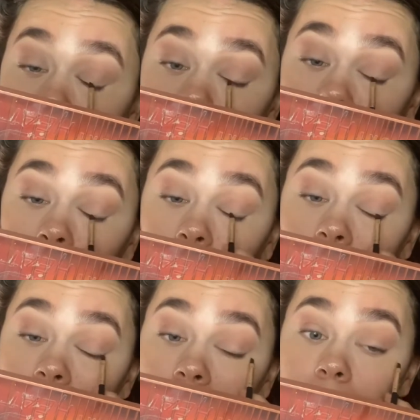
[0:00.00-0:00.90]
a long
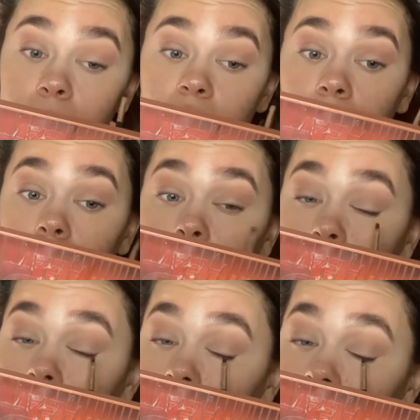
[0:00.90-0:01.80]
time to
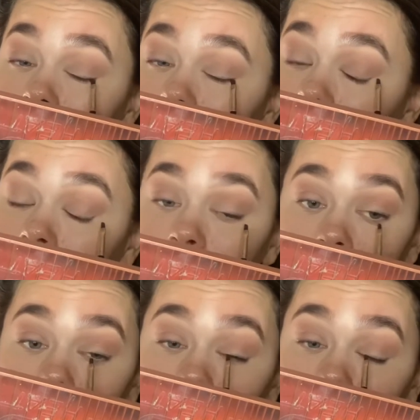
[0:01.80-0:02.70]

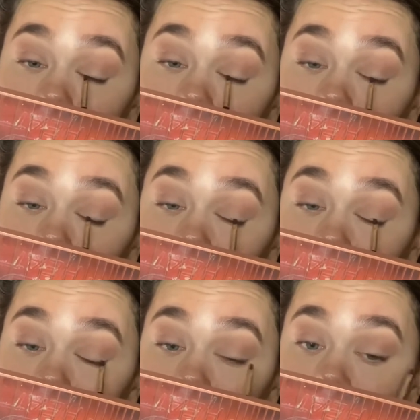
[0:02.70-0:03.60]
decide,
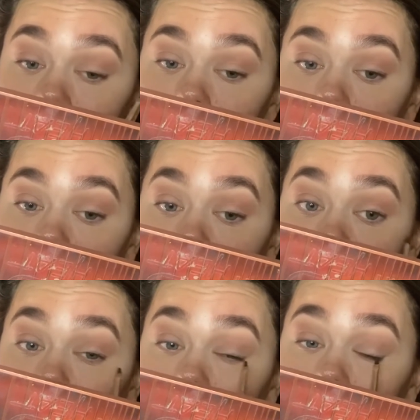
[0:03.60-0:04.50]
and it's not
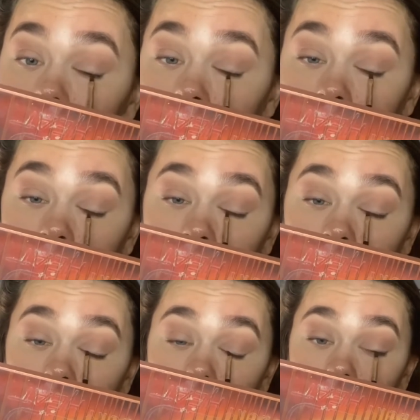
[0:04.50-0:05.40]
a,
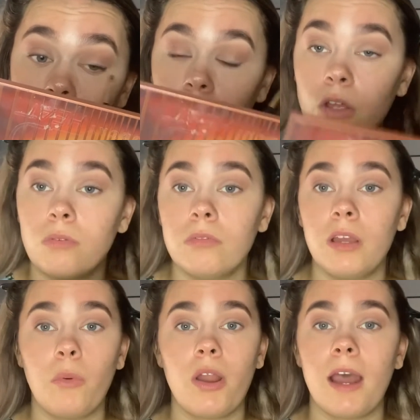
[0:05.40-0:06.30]
you know,
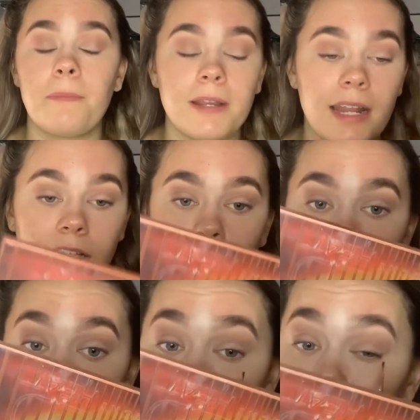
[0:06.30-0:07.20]
it won't happen next
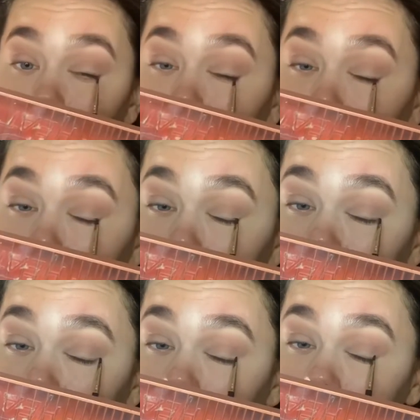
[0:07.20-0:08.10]
week, it won't,
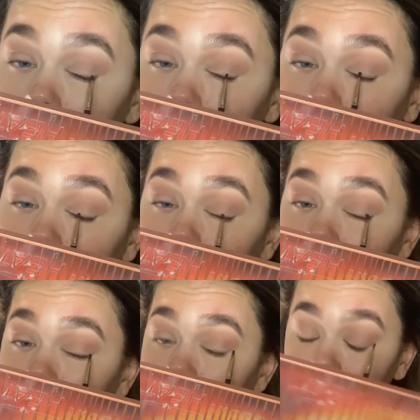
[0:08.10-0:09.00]
you know, it'll probably
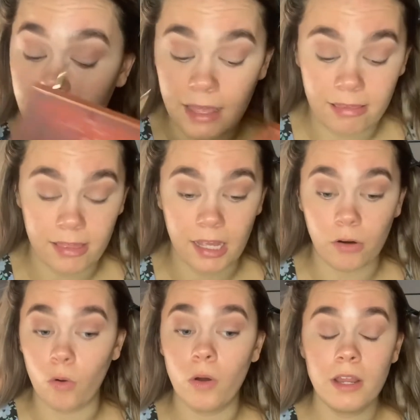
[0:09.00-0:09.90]
be a year thing
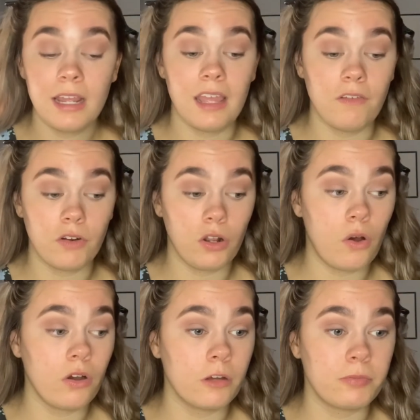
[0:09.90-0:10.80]
or even
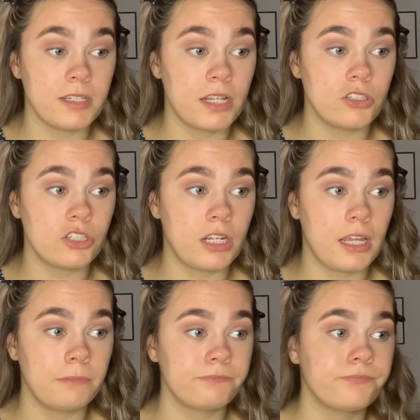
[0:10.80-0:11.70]
longer
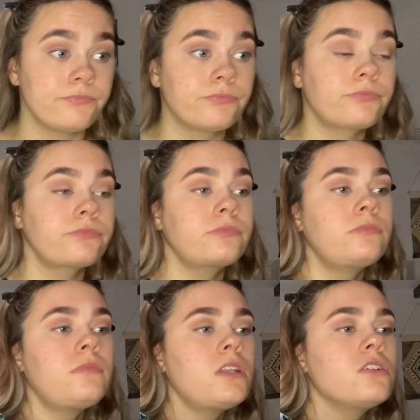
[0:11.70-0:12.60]
potentially.
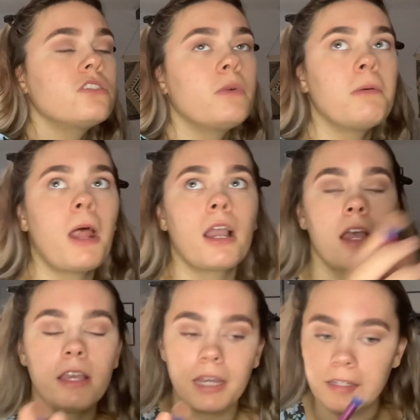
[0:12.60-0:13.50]
So we were like,
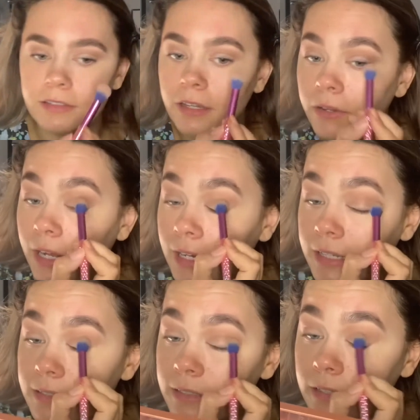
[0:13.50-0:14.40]
okay, so at least